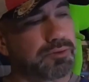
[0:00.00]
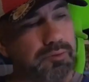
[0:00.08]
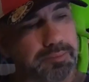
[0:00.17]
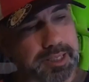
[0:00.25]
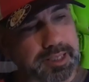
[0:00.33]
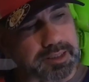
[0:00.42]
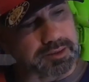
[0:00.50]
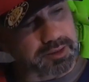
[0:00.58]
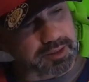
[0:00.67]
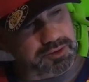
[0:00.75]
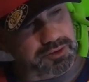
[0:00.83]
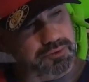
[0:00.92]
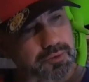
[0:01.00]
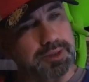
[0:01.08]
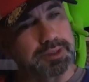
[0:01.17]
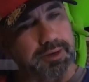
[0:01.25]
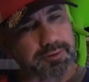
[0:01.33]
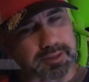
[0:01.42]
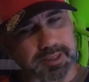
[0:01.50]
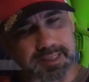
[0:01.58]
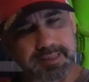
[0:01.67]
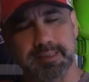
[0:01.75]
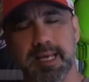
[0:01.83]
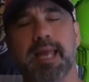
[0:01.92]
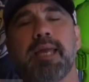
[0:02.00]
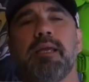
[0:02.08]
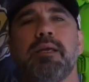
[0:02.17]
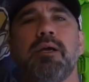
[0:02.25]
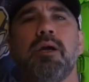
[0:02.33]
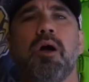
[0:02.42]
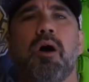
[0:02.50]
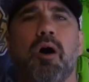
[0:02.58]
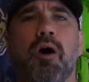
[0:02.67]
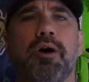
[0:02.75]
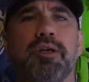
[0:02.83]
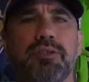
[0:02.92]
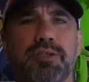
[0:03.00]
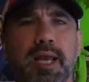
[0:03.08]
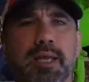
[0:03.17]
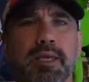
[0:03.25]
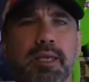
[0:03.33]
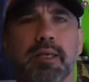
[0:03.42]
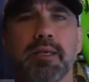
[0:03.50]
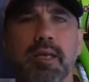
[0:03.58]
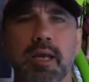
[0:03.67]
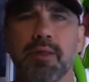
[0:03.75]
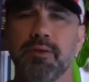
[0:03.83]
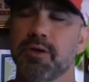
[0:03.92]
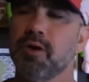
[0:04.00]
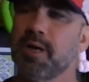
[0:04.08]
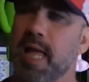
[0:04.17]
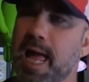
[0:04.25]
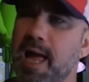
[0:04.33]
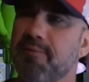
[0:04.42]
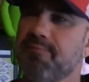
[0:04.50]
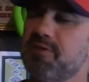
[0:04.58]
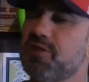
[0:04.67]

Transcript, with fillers: to be extraordinarily tight, hard checking. They're going to have